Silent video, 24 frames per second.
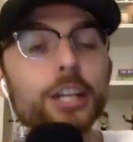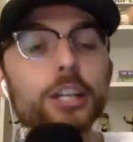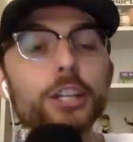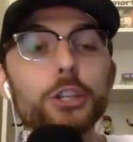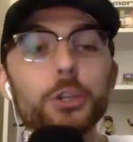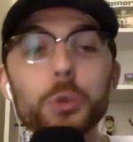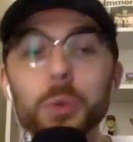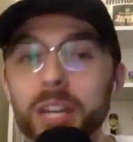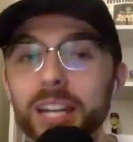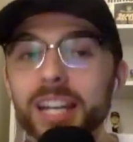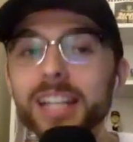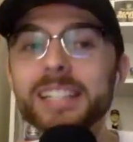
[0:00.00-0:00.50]

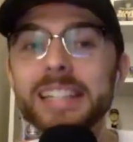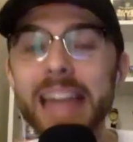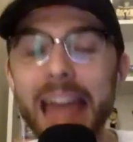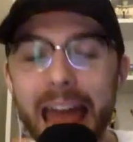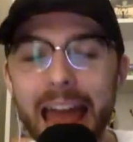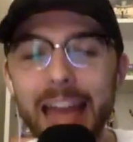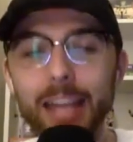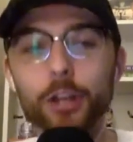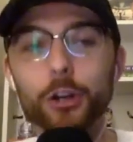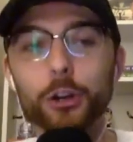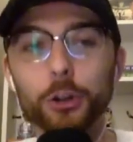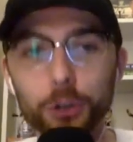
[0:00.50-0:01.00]
You can
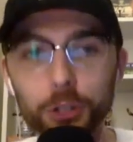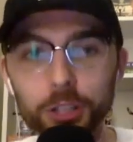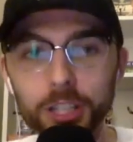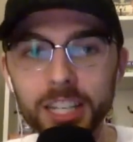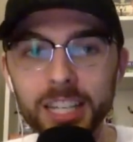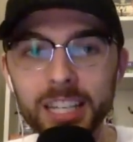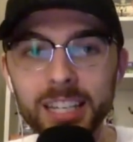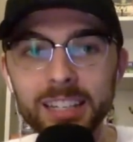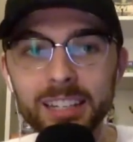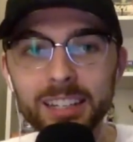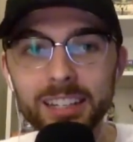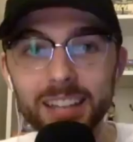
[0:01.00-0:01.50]
attack
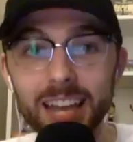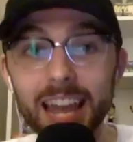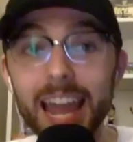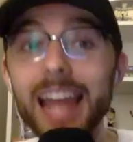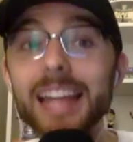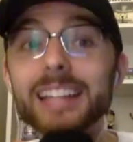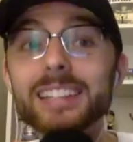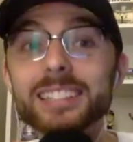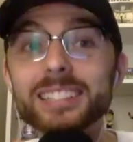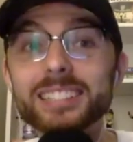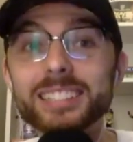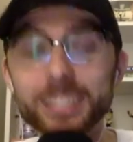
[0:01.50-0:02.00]
early
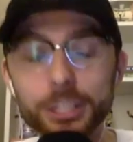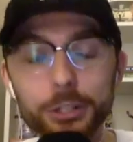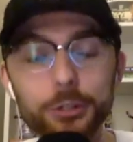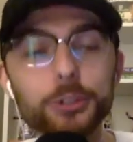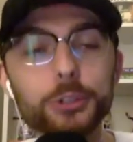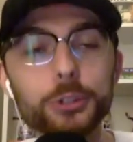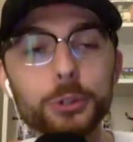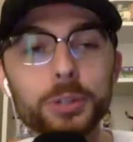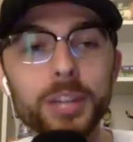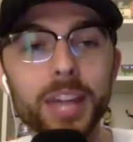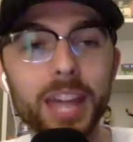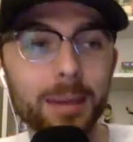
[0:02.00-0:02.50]
and still
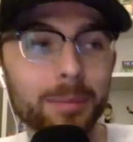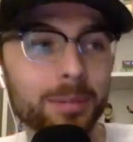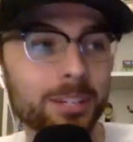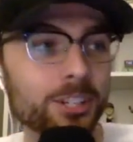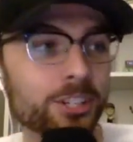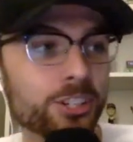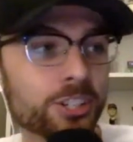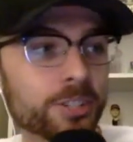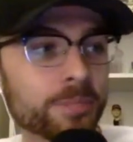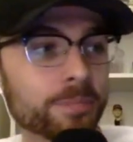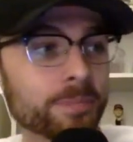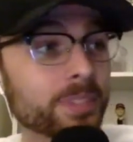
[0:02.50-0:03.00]
do
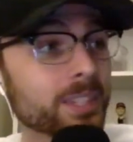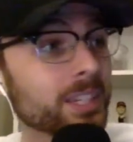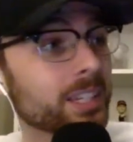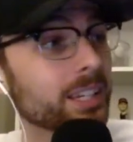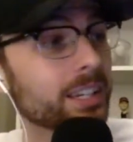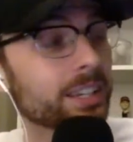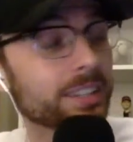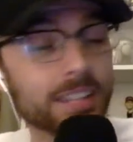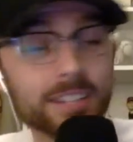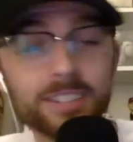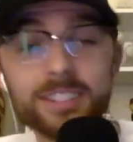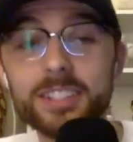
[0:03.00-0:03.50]
damage.
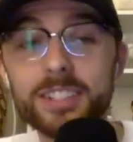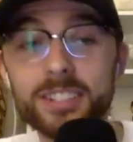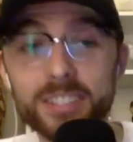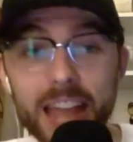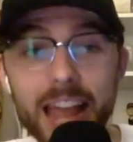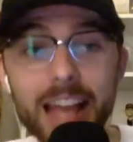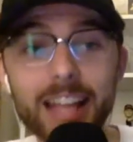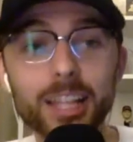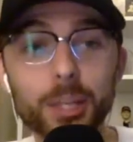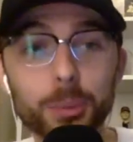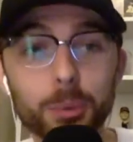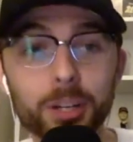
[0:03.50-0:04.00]
And that's
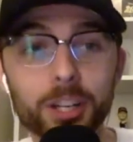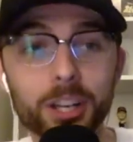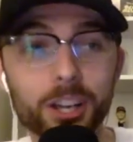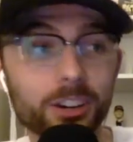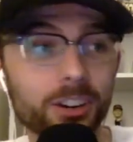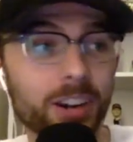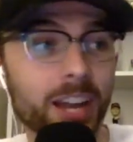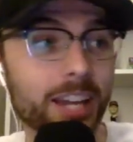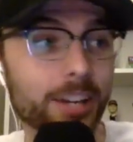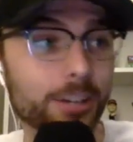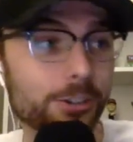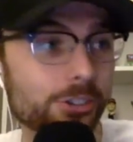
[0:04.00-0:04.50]
exactly what Gunnar
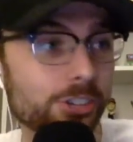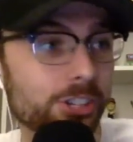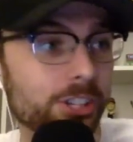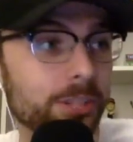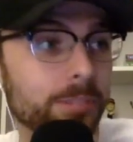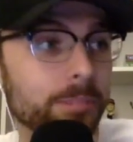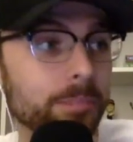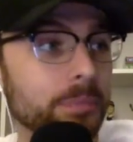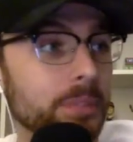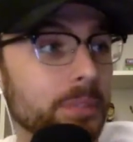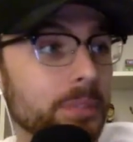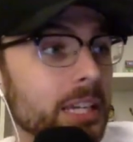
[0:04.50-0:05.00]

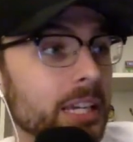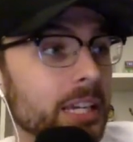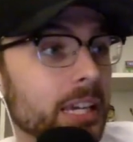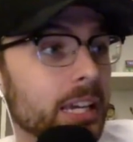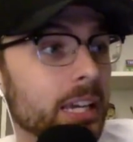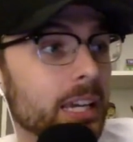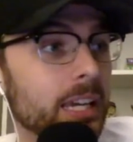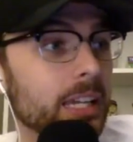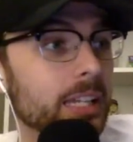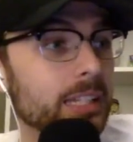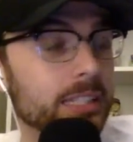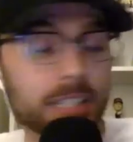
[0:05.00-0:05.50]
Henderson
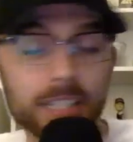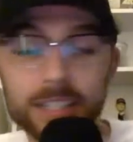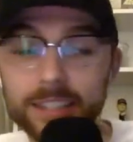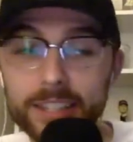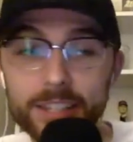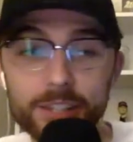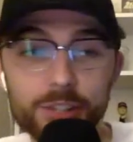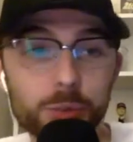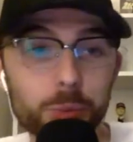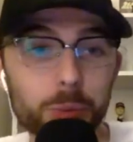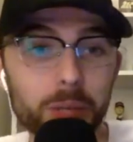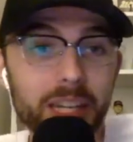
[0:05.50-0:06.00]
did
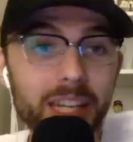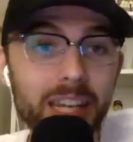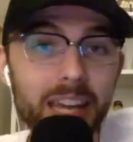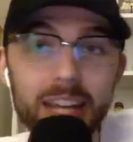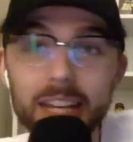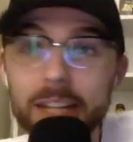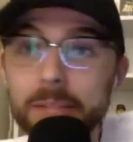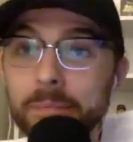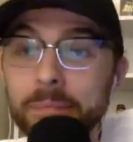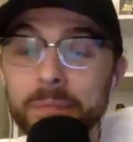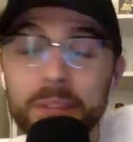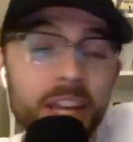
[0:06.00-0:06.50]
this weekend.
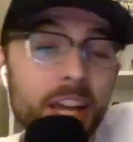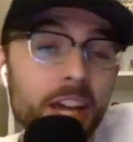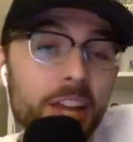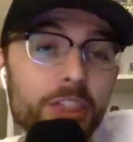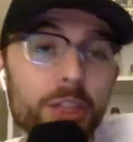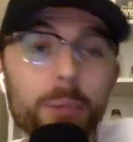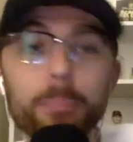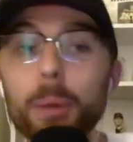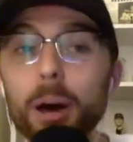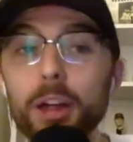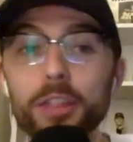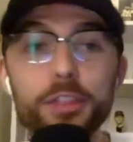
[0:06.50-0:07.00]
And
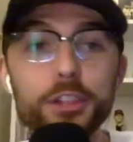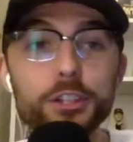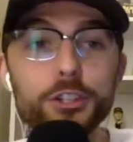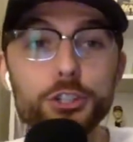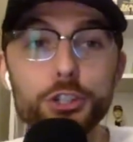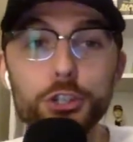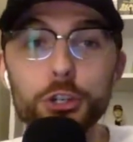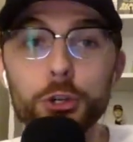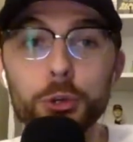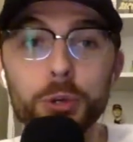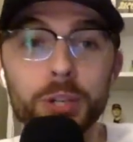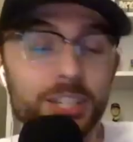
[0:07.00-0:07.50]
the month of
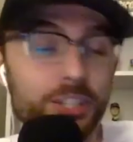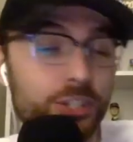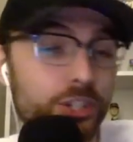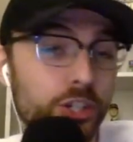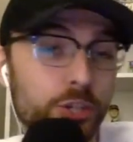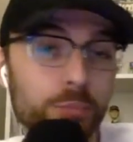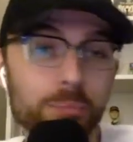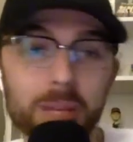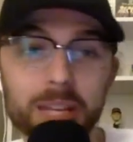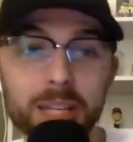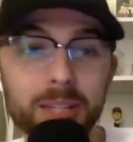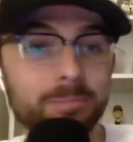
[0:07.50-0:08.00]
June has
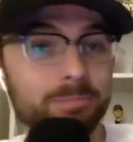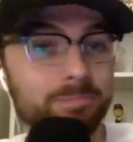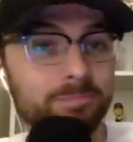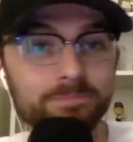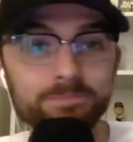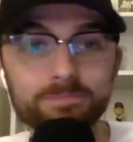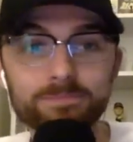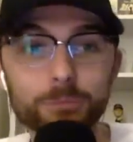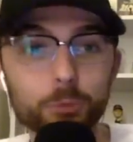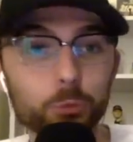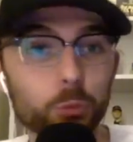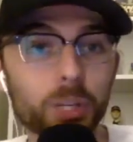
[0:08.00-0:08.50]
just been
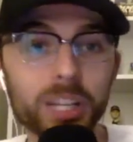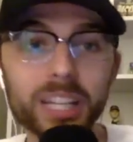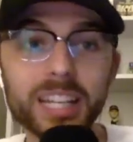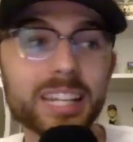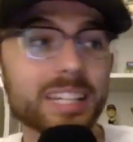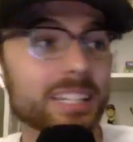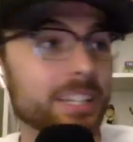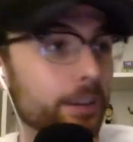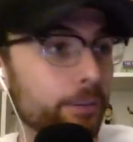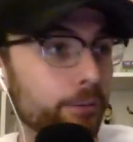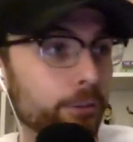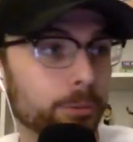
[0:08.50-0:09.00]
really a
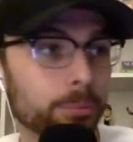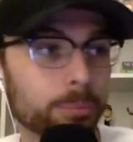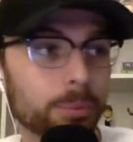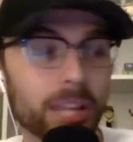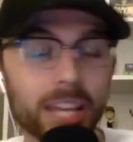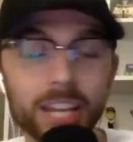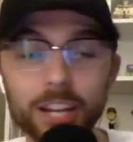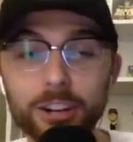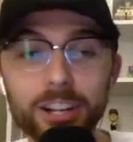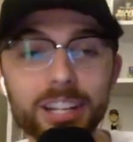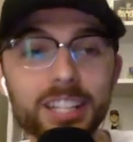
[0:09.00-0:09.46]
different player.